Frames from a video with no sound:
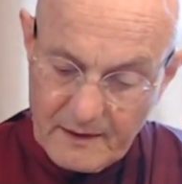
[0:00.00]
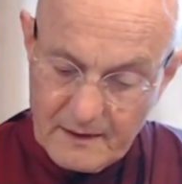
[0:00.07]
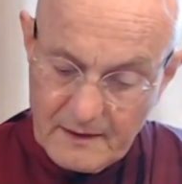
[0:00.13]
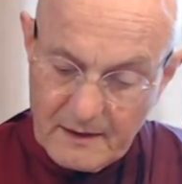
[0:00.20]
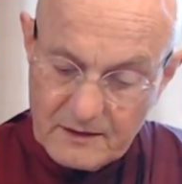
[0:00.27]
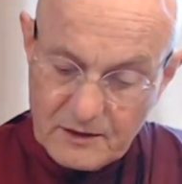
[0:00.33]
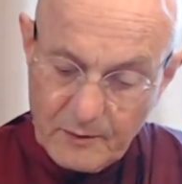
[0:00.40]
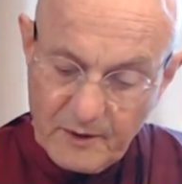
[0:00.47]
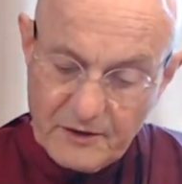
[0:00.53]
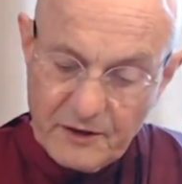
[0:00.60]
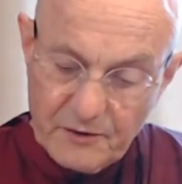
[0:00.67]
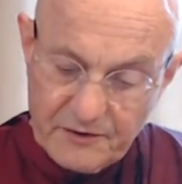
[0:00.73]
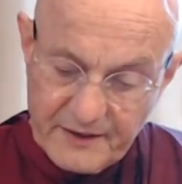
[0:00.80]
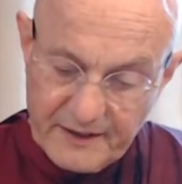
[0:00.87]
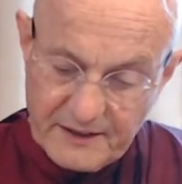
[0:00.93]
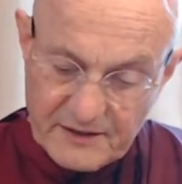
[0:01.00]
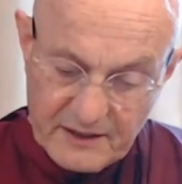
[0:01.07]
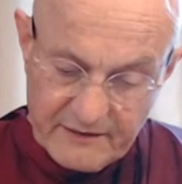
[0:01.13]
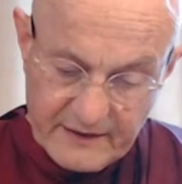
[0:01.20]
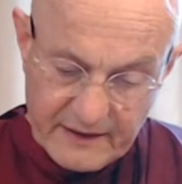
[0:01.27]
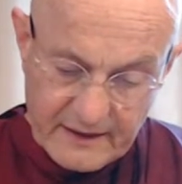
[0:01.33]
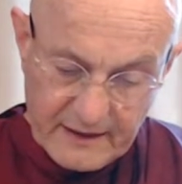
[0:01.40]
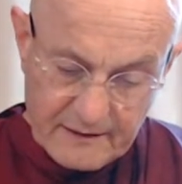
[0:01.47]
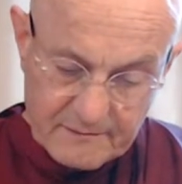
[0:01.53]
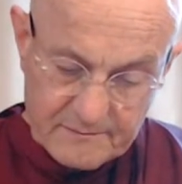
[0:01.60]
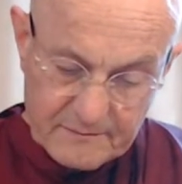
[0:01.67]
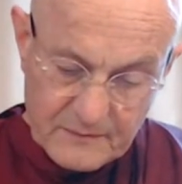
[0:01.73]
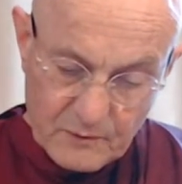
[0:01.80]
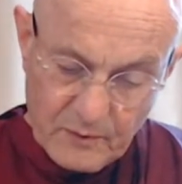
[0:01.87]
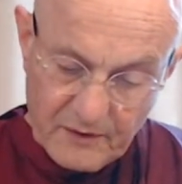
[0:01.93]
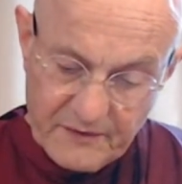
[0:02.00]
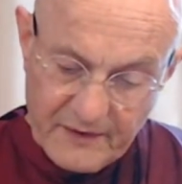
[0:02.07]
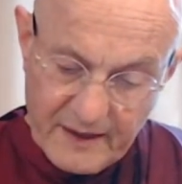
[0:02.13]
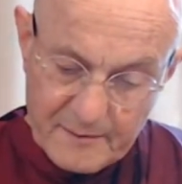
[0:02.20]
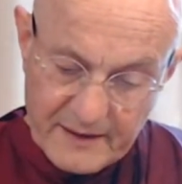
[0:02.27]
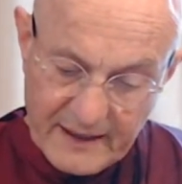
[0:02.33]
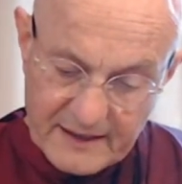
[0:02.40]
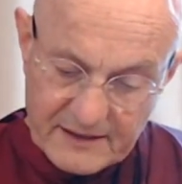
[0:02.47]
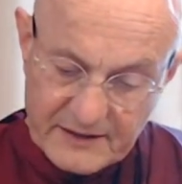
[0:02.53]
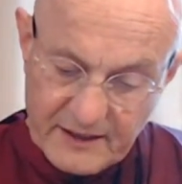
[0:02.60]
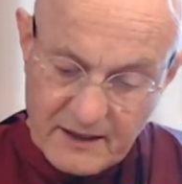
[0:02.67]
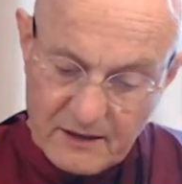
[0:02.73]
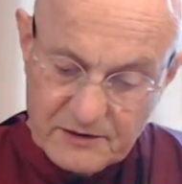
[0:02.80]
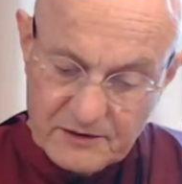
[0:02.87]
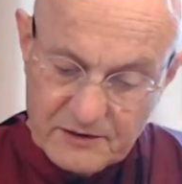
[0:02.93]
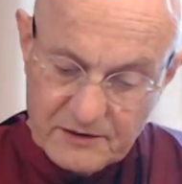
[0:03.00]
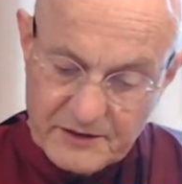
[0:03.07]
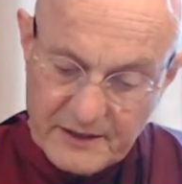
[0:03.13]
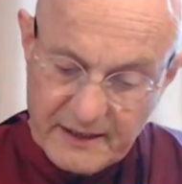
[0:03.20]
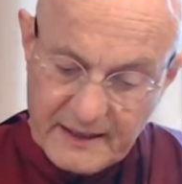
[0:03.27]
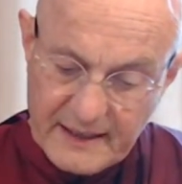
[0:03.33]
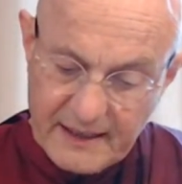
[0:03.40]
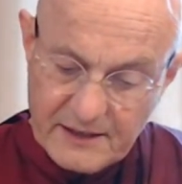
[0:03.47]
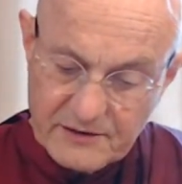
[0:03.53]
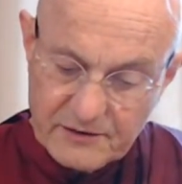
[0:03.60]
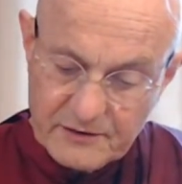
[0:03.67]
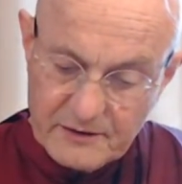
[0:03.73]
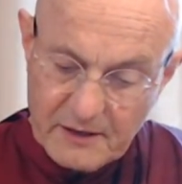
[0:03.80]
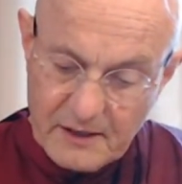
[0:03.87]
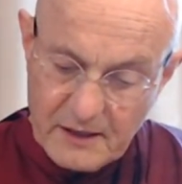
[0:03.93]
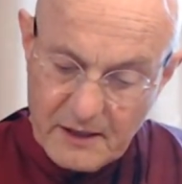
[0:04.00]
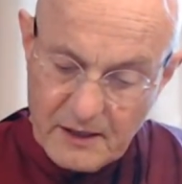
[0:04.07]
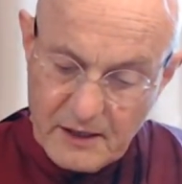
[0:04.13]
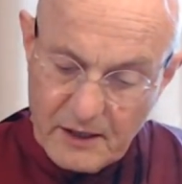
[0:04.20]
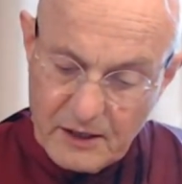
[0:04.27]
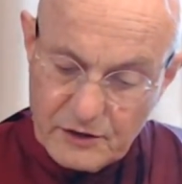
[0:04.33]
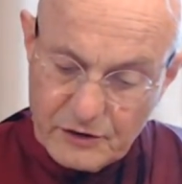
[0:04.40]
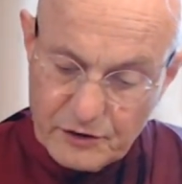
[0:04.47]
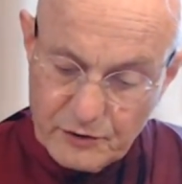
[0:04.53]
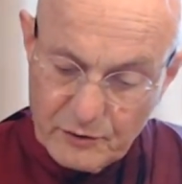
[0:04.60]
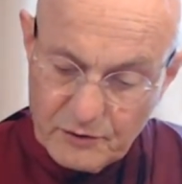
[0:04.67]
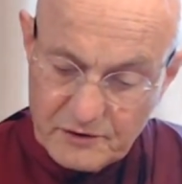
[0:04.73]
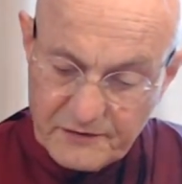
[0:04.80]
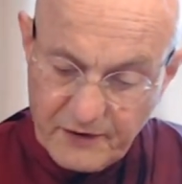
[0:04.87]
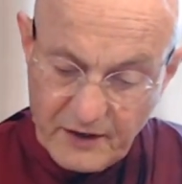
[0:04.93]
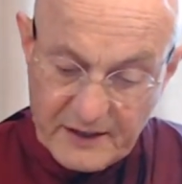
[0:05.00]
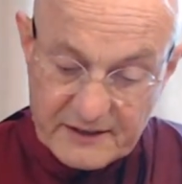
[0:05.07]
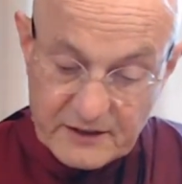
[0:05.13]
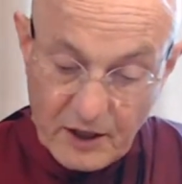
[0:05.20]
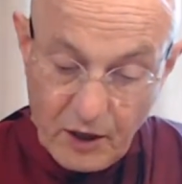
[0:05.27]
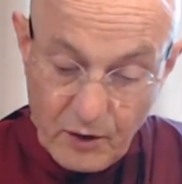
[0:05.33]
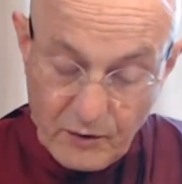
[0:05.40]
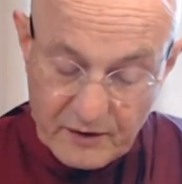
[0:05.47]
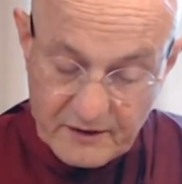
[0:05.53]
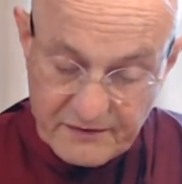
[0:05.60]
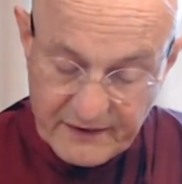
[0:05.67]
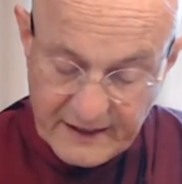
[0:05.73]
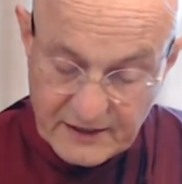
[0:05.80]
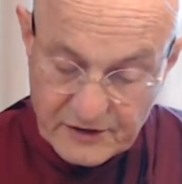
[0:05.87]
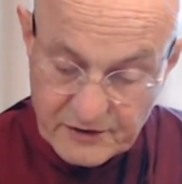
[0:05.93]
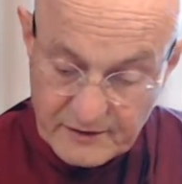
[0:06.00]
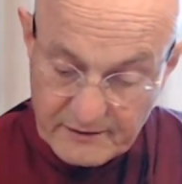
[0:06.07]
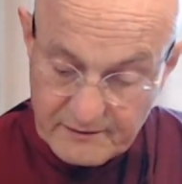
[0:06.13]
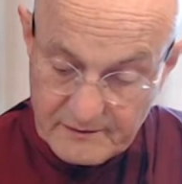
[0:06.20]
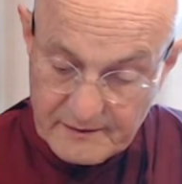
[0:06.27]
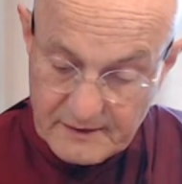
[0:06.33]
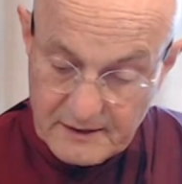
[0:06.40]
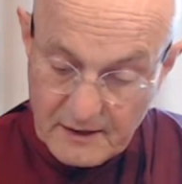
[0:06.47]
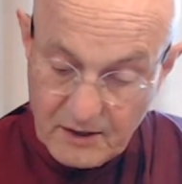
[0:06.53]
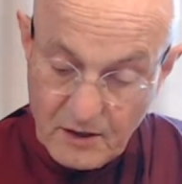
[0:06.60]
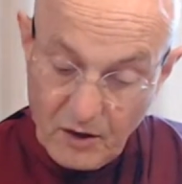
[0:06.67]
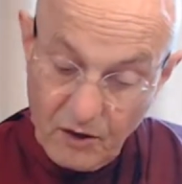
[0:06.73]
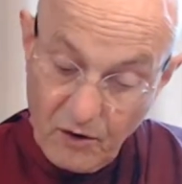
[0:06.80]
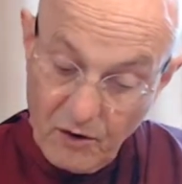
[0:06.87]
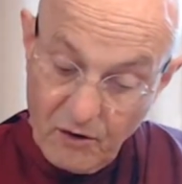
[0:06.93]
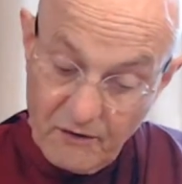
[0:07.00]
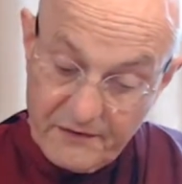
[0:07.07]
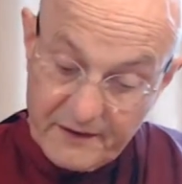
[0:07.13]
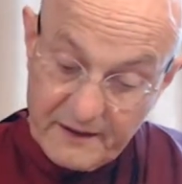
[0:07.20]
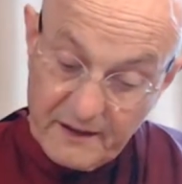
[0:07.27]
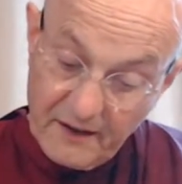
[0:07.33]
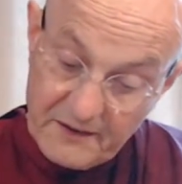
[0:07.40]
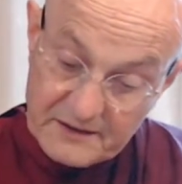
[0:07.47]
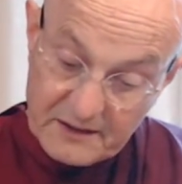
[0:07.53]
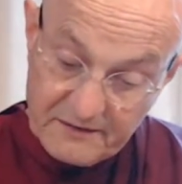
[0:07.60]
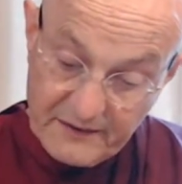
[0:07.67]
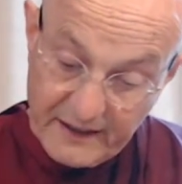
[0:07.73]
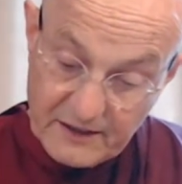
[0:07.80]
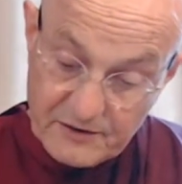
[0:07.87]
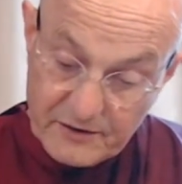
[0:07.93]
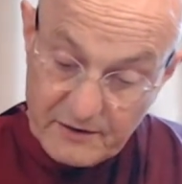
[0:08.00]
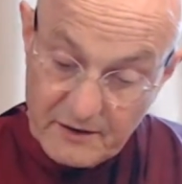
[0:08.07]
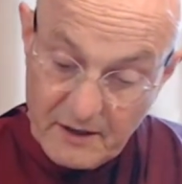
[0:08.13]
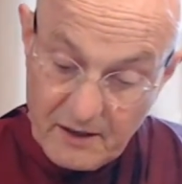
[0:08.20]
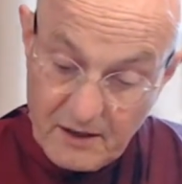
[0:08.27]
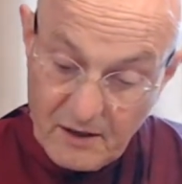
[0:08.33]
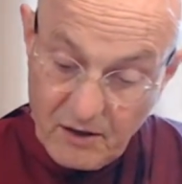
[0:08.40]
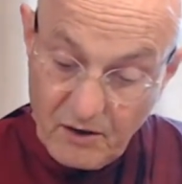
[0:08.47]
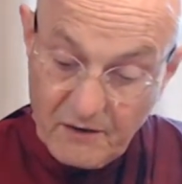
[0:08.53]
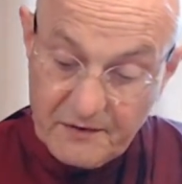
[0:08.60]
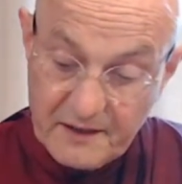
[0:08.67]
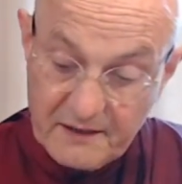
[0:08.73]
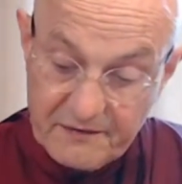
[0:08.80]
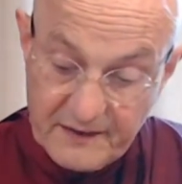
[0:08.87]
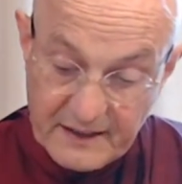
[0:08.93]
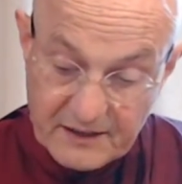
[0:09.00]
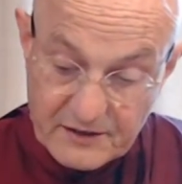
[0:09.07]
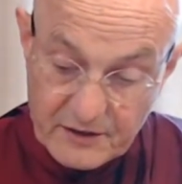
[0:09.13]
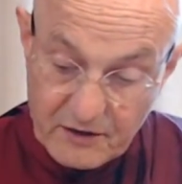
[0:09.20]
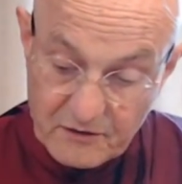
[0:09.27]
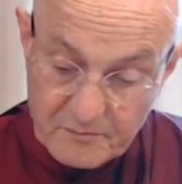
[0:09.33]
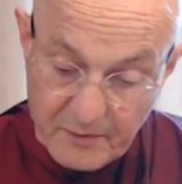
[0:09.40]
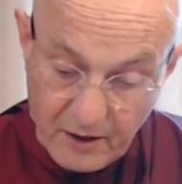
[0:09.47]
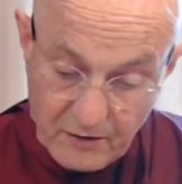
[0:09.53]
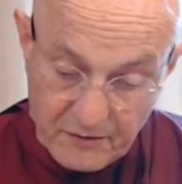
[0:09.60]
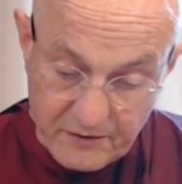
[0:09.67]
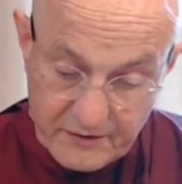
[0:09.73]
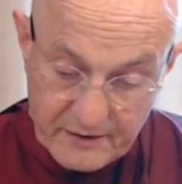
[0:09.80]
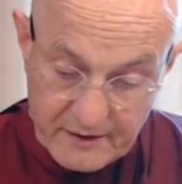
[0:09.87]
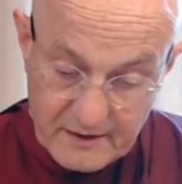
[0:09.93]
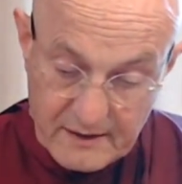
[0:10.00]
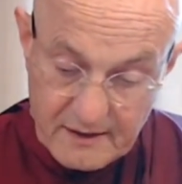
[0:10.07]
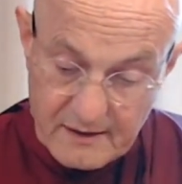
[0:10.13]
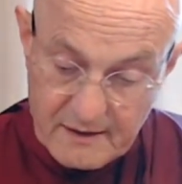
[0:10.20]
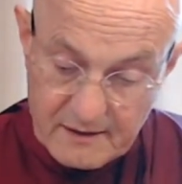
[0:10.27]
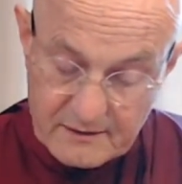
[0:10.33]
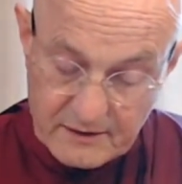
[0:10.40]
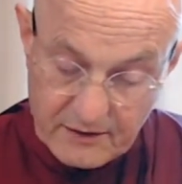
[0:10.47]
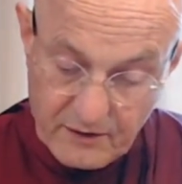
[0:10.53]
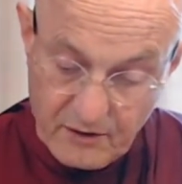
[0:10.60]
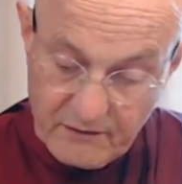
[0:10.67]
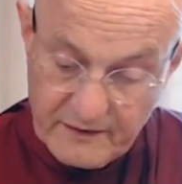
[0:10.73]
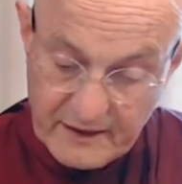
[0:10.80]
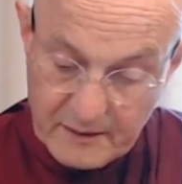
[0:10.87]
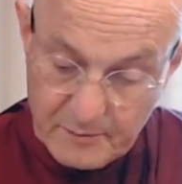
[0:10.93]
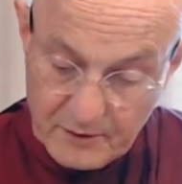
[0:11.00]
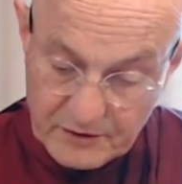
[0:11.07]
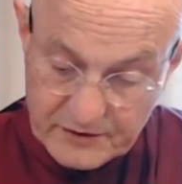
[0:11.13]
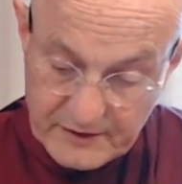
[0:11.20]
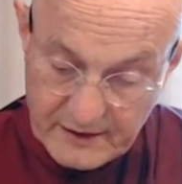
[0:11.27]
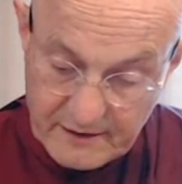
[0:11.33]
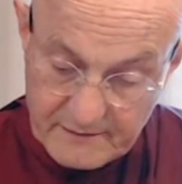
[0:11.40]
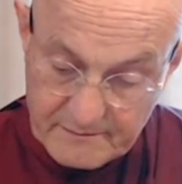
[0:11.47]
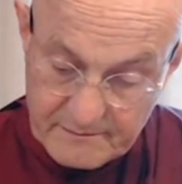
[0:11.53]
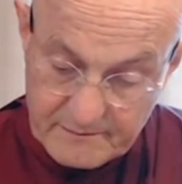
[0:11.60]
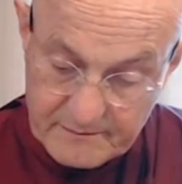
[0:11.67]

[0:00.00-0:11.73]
So what do you think, Jivaka? Would that monastic on such an occasion choose for his own affliction, or for another's affliction, or for the affliction of both? So no, Venerable Sir.